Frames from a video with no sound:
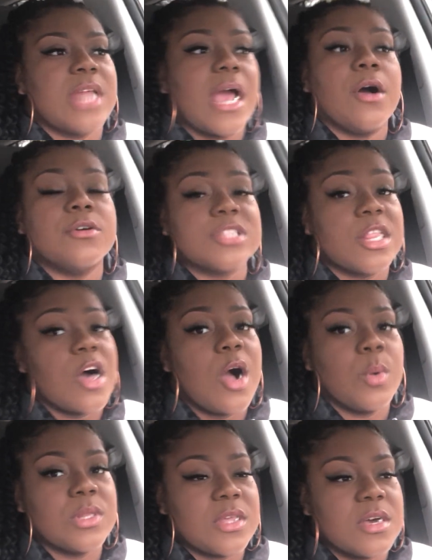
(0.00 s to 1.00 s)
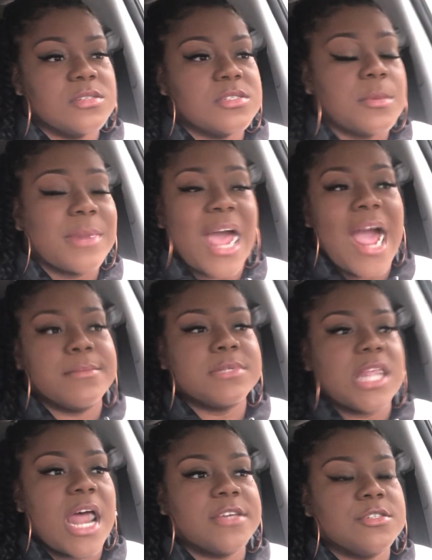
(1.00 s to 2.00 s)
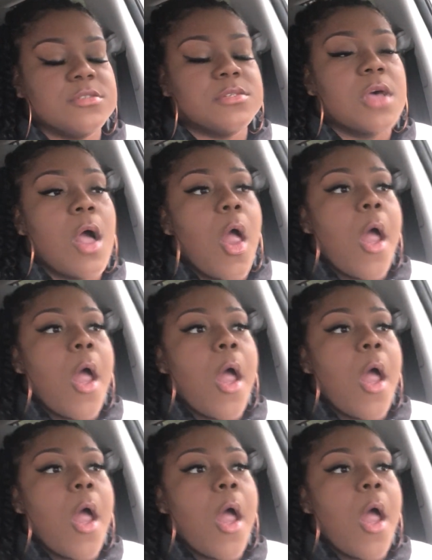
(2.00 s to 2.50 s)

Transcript: That goes along with some of the apps that I use.